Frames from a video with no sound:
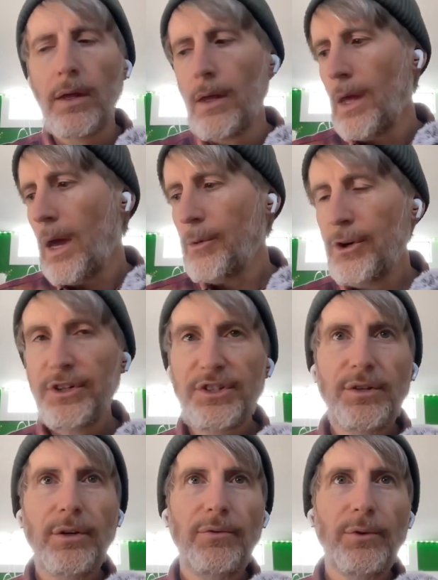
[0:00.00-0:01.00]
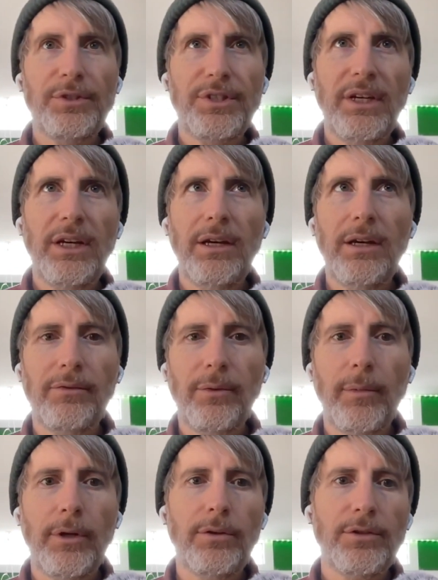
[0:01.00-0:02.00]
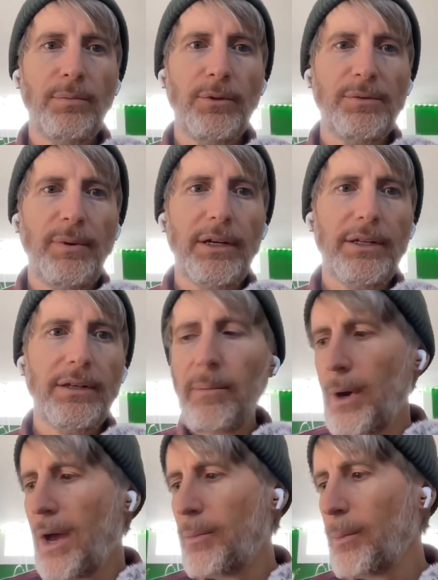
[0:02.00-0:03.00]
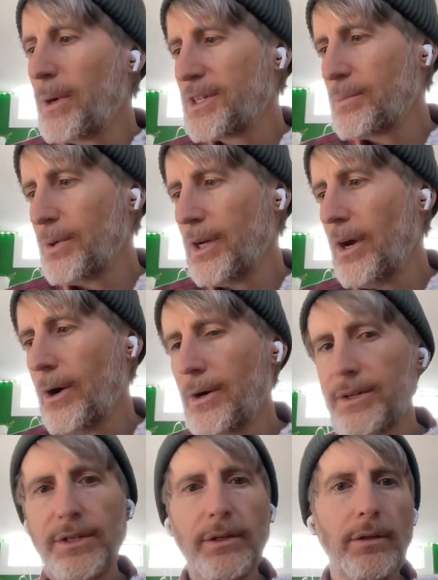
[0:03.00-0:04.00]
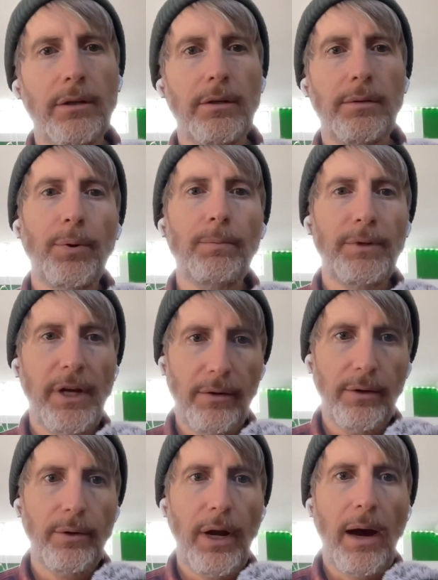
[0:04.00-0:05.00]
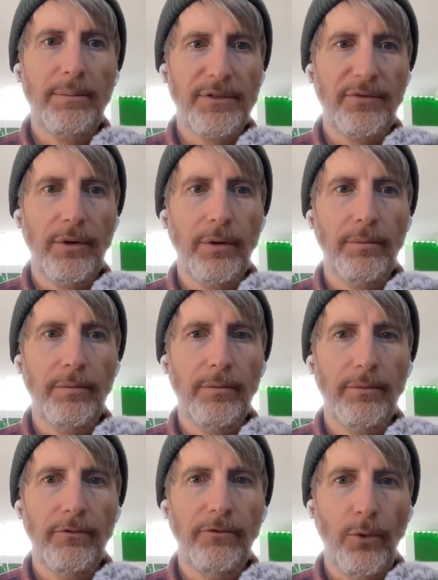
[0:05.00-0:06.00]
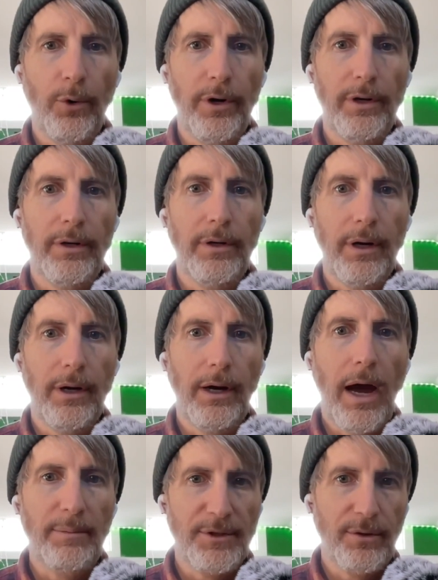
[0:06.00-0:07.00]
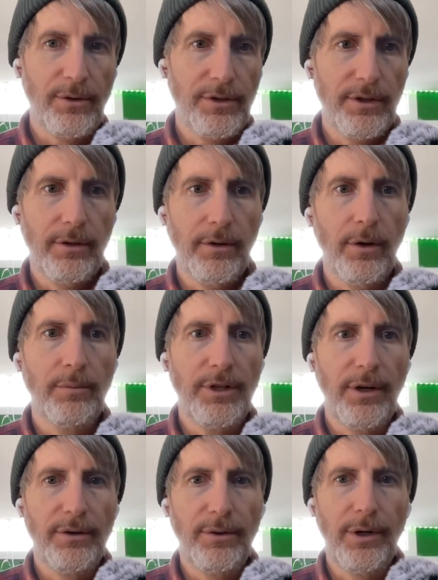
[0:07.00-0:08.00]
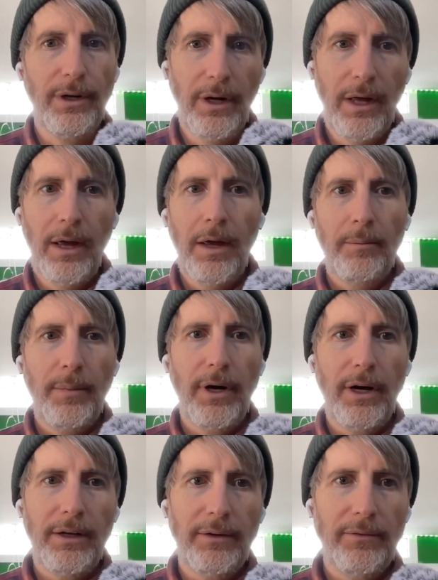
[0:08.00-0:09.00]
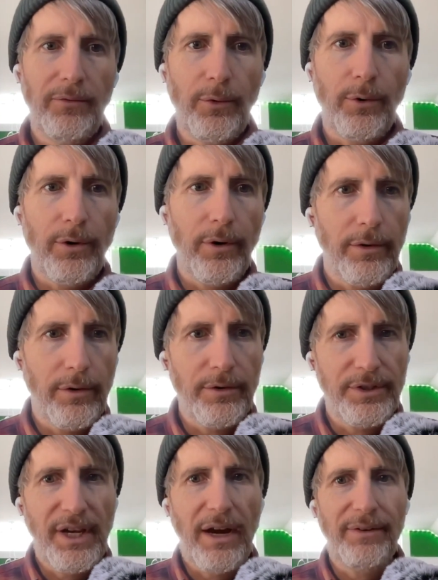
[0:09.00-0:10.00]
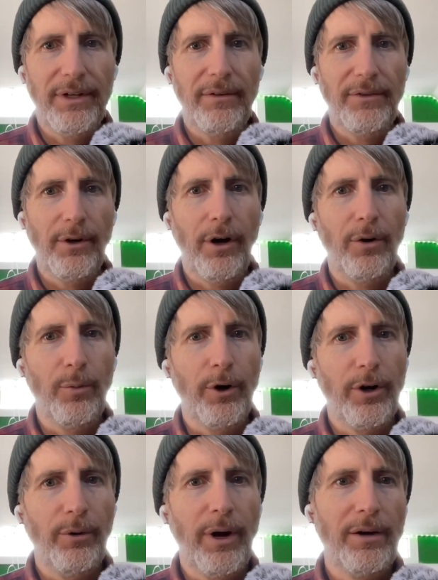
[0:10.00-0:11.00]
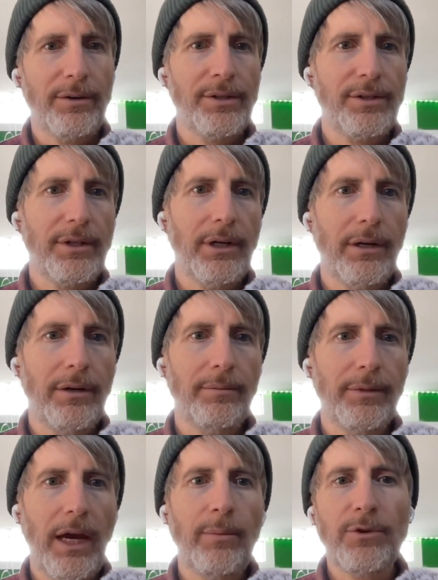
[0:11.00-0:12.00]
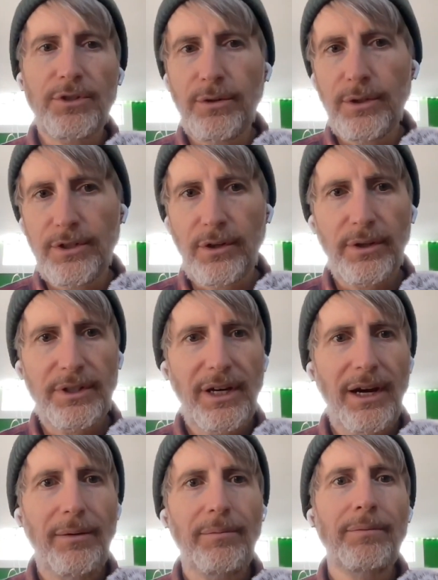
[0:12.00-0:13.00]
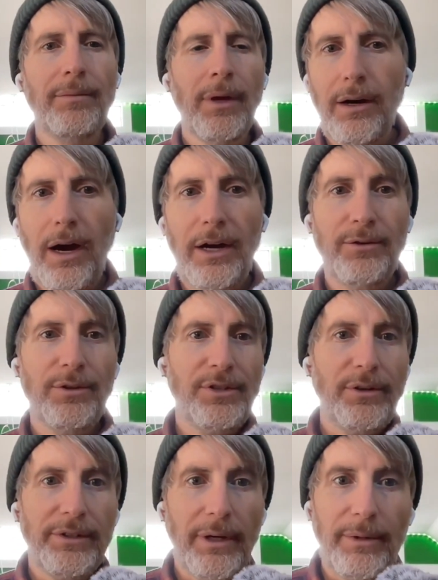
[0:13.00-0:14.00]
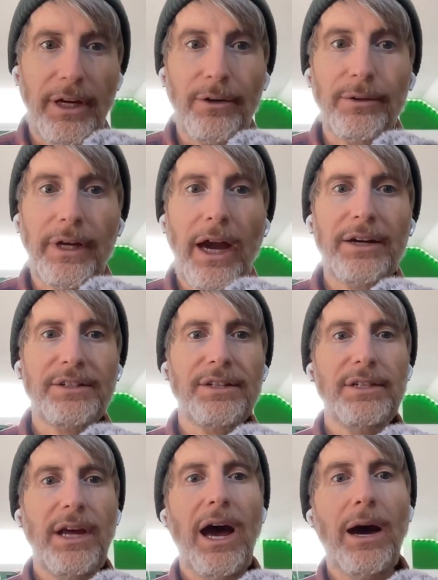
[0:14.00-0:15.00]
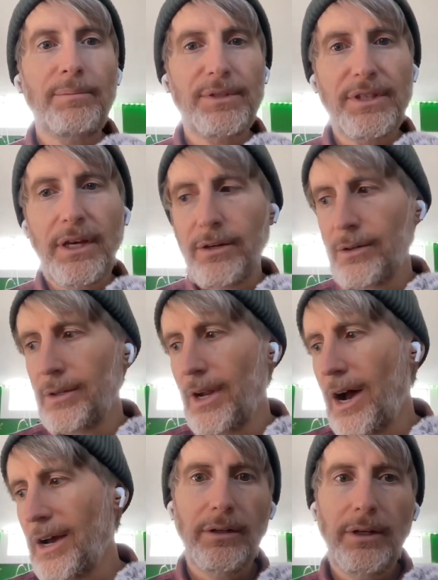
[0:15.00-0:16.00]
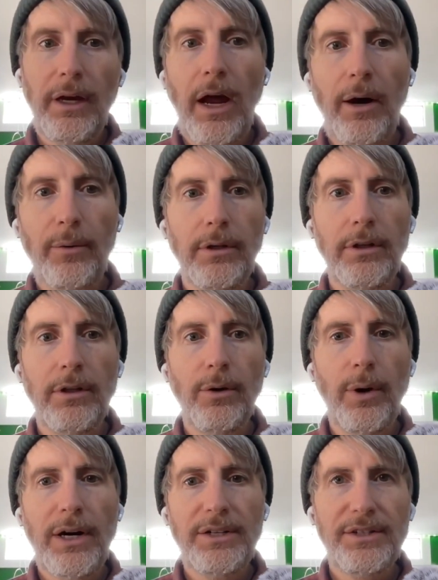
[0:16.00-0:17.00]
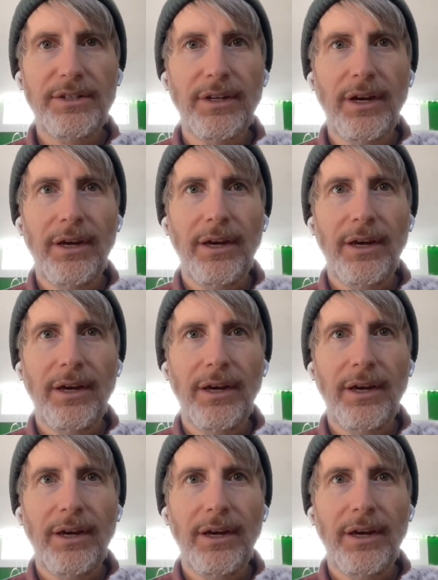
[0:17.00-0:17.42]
I'm curious too if we'll see from a user perspective, Apple makes it pretty hard to download apps from foreign app stores to your home territory. But for those savvy enough, there are workarounds. Gamers do this all the time. I do this all the time to get early access to apps that are not yet out in the US.